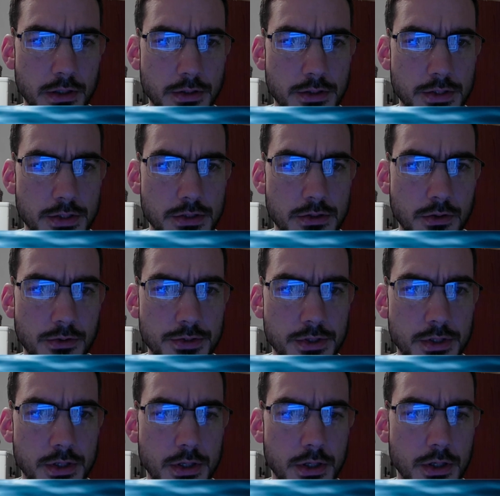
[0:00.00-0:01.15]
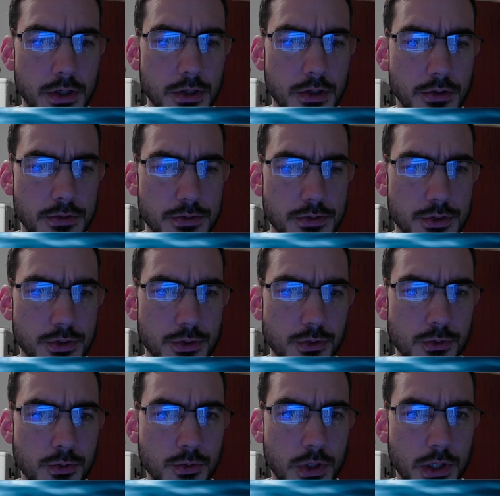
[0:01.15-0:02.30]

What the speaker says: This is not too